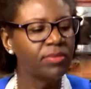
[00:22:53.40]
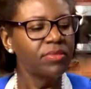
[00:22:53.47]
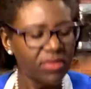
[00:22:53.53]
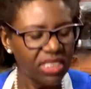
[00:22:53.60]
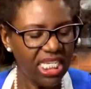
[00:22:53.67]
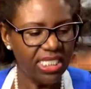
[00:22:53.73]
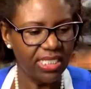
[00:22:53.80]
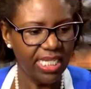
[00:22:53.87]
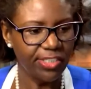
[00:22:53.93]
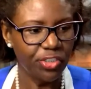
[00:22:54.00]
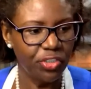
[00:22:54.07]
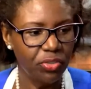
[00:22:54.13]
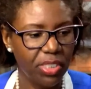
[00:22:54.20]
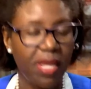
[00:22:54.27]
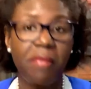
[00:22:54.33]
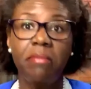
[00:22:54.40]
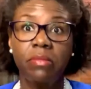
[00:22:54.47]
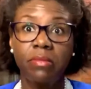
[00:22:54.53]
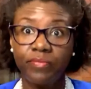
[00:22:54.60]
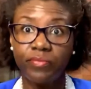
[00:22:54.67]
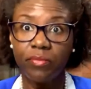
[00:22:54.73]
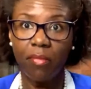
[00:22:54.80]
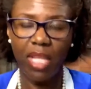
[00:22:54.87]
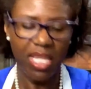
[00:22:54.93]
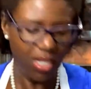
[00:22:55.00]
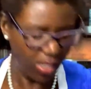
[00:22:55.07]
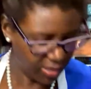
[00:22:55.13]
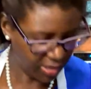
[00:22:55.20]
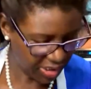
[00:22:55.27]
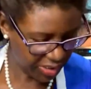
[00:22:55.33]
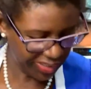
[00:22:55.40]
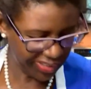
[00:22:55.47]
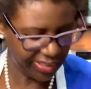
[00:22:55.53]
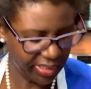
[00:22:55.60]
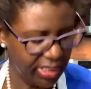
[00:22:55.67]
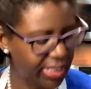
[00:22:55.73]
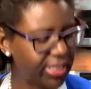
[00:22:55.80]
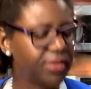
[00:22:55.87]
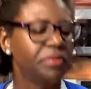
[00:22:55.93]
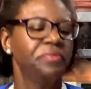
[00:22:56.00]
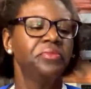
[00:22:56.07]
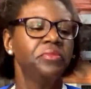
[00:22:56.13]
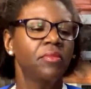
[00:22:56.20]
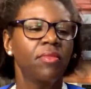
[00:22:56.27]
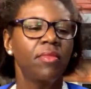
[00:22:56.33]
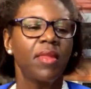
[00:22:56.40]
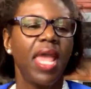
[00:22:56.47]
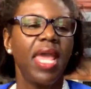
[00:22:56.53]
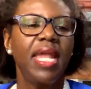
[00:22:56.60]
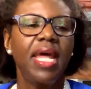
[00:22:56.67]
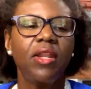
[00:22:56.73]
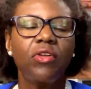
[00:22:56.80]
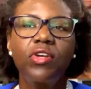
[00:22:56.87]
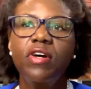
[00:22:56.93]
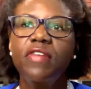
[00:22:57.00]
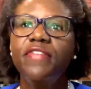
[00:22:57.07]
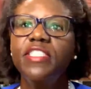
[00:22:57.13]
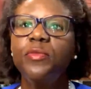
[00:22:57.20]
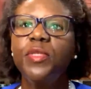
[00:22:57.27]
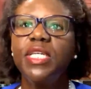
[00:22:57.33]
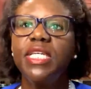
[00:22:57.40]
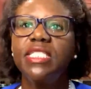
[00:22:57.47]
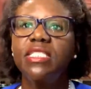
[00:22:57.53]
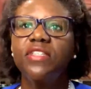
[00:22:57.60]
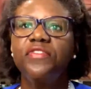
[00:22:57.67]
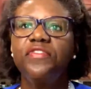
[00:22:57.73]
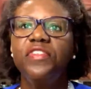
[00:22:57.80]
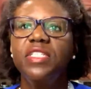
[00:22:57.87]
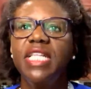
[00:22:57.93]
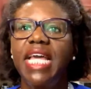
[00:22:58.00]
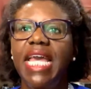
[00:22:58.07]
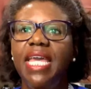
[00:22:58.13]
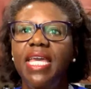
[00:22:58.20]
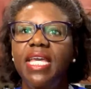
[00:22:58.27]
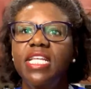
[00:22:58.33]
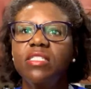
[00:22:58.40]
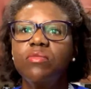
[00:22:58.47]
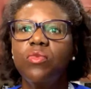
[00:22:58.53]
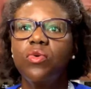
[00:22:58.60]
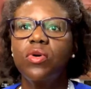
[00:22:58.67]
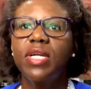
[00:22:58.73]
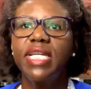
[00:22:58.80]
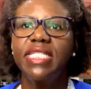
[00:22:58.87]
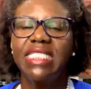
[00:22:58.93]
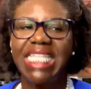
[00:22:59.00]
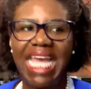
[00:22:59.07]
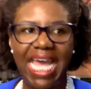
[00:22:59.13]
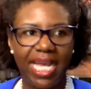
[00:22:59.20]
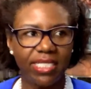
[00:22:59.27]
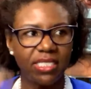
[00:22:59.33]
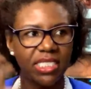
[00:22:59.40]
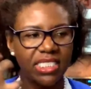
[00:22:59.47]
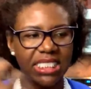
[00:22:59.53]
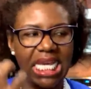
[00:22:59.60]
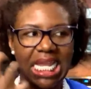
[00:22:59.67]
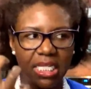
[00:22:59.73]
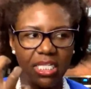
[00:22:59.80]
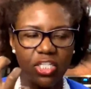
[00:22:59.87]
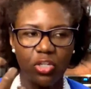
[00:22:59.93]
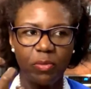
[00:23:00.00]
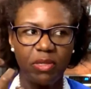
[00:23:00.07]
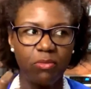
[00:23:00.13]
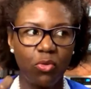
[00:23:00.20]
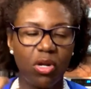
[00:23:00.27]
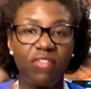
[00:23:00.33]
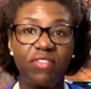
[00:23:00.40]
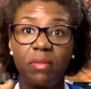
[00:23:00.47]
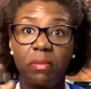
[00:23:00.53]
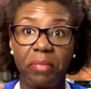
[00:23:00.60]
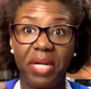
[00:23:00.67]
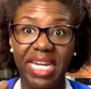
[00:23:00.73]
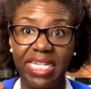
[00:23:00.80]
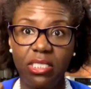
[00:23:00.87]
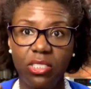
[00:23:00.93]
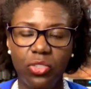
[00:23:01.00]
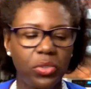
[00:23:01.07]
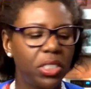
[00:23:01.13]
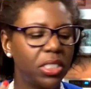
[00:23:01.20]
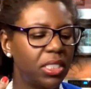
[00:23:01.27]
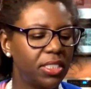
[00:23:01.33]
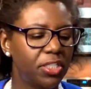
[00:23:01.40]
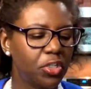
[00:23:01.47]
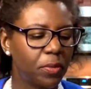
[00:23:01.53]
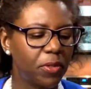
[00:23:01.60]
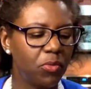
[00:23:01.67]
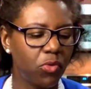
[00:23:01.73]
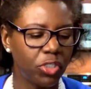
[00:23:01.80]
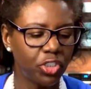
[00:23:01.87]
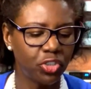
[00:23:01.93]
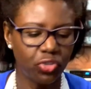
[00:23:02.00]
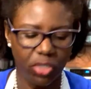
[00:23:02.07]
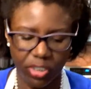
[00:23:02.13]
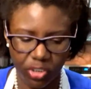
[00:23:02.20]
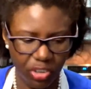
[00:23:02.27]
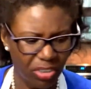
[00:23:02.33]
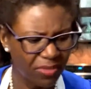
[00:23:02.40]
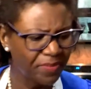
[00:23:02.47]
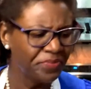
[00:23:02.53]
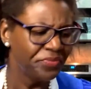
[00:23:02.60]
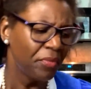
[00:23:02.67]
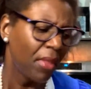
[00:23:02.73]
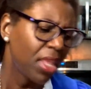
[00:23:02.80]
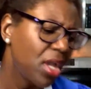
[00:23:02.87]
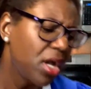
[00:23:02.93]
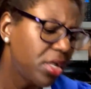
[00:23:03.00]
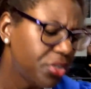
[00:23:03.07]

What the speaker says: Tastes like tuna, in all seriousness. And I don't know if it's because the fillet is more intact. It's got a little bit more of a bite to it, a little bit more structure. Y'all